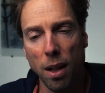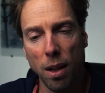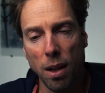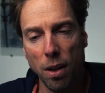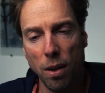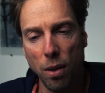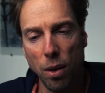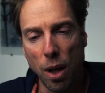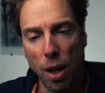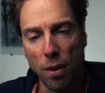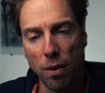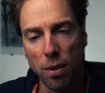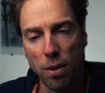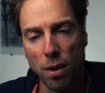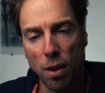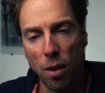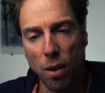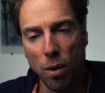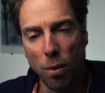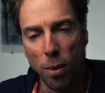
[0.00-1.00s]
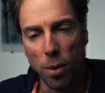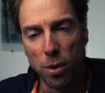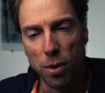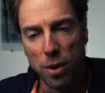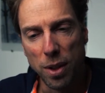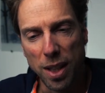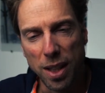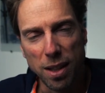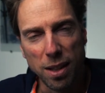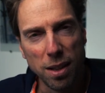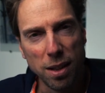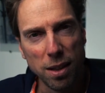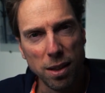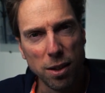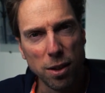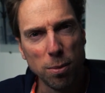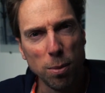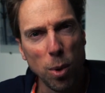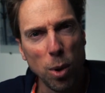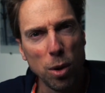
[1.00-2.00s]
you have almost these
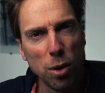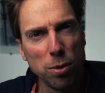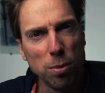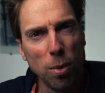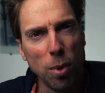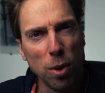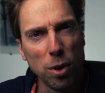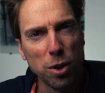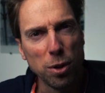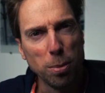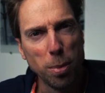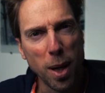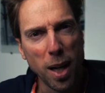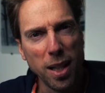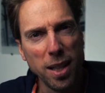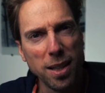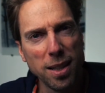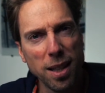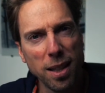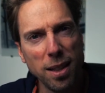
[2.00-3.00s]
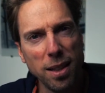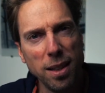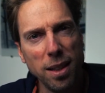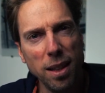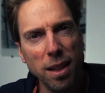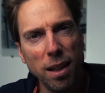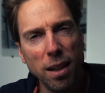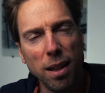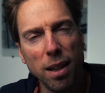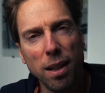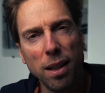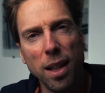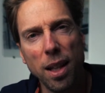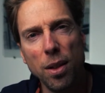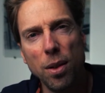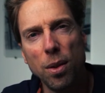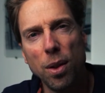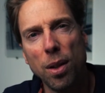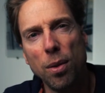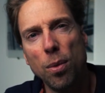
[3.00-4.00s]
small spikes underneath that
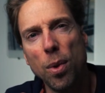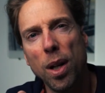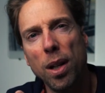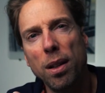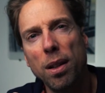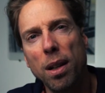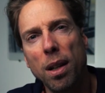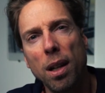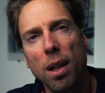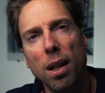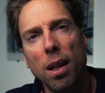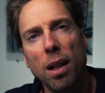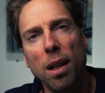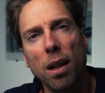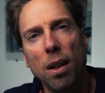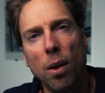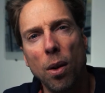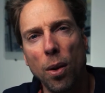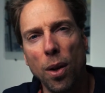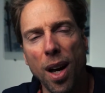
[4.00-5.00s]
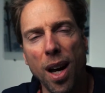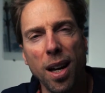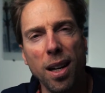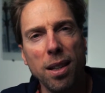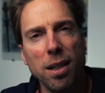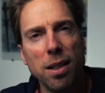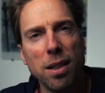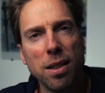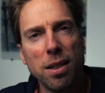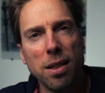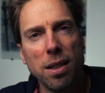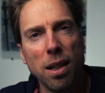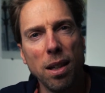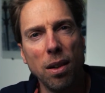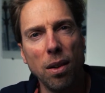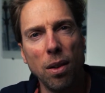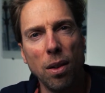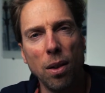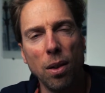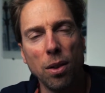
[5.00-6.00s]
you can run on ice,
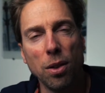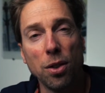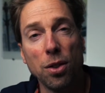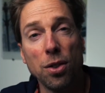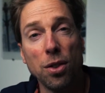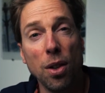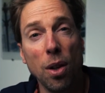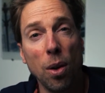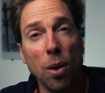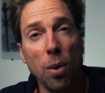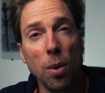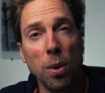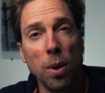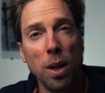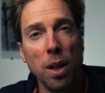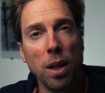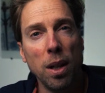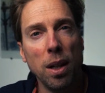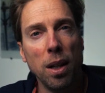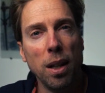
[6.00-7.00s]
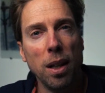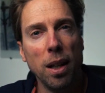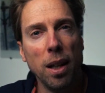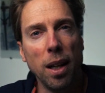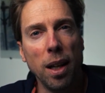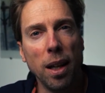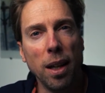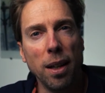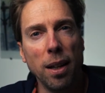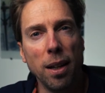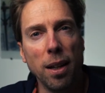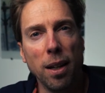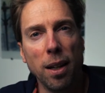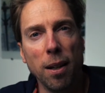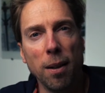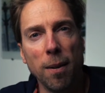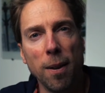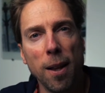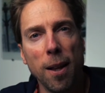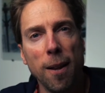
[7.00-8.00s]
on snow, and
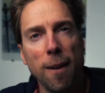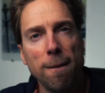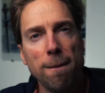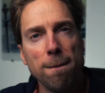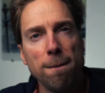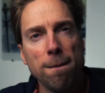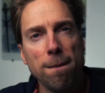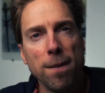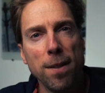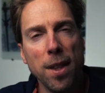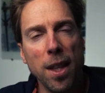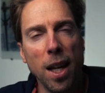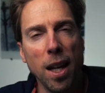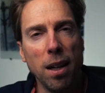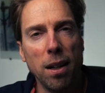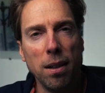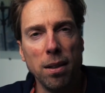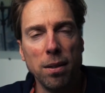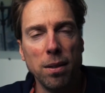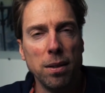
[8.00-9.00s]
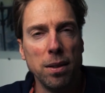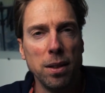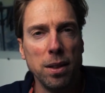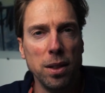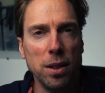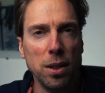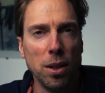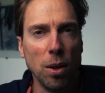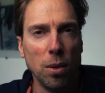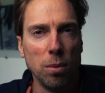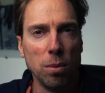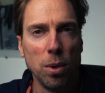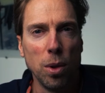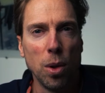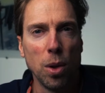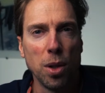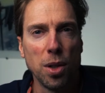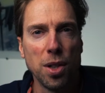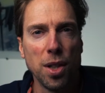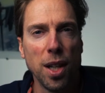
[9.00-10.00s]
they're, you know,
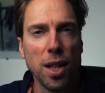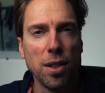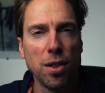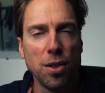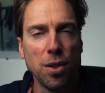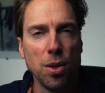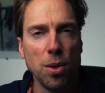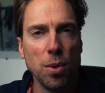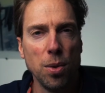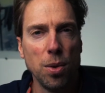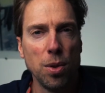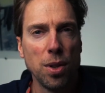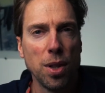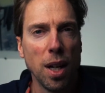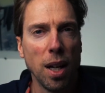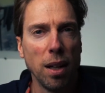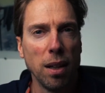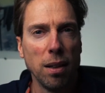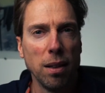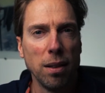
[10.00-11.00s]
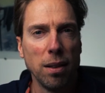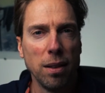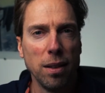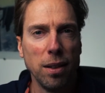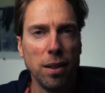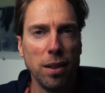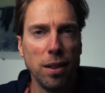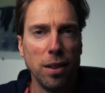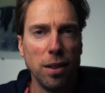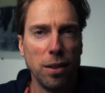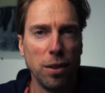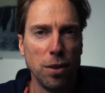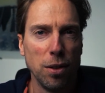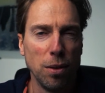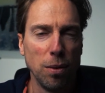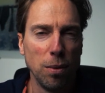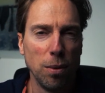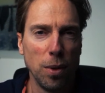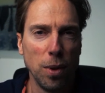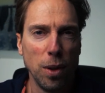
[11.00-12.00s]
Gore-Tex shoes that,
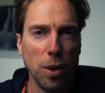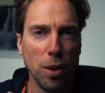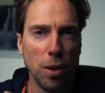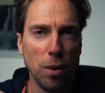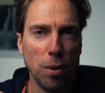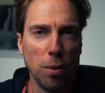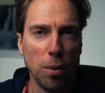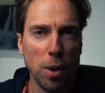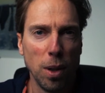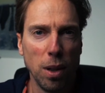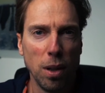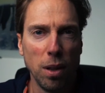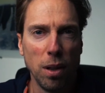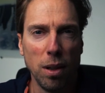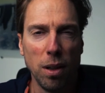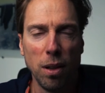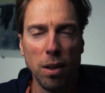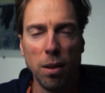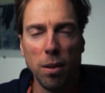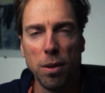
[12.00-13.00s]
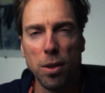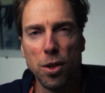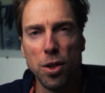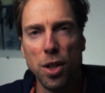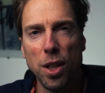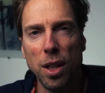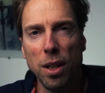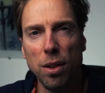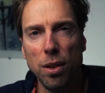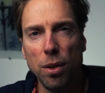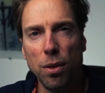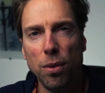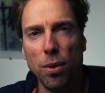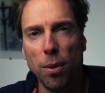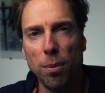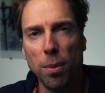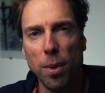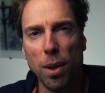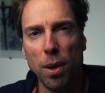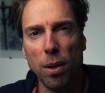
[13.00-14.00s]
you know, shield you
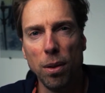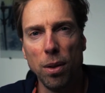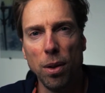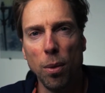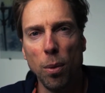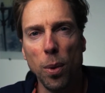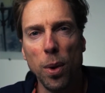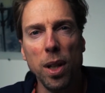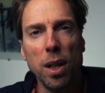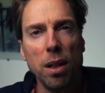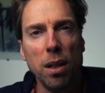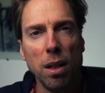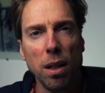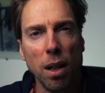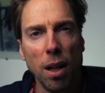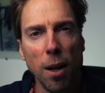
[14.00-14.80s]
from the wind.